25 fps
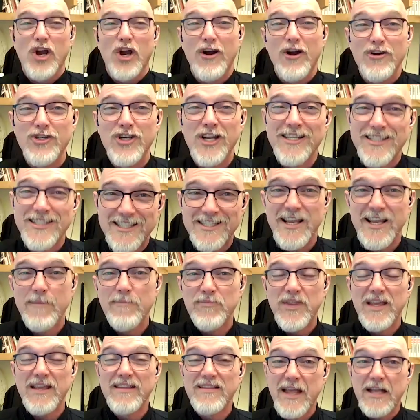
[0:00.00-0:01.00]
charge is
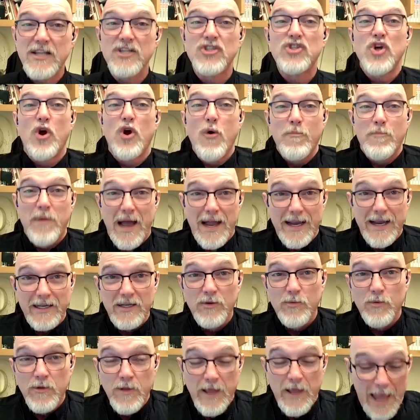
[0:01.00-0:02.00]
something that Joe
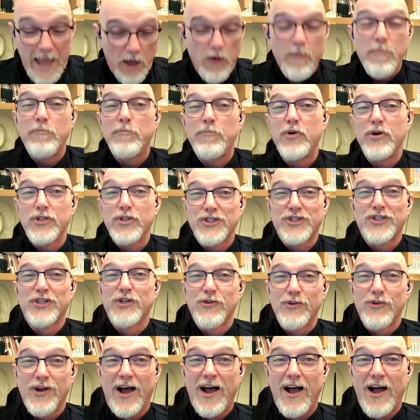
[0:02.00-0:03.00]
Biden helped push
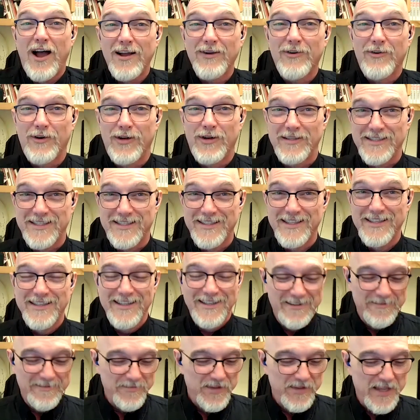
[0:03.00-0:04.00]
through Congress.
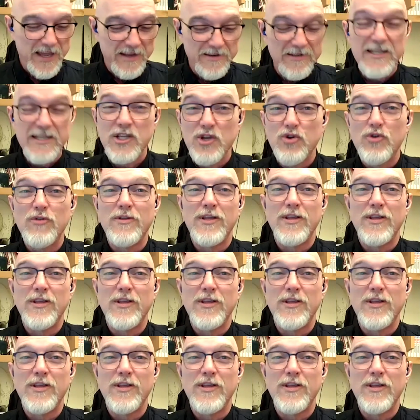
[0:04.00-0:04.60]
That